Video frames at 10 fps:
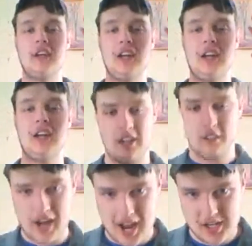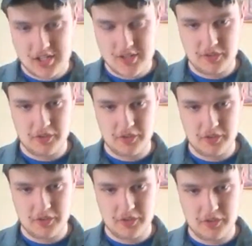everything crashed.
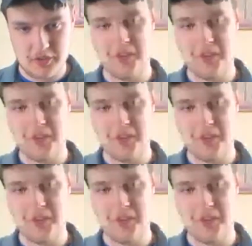So I hope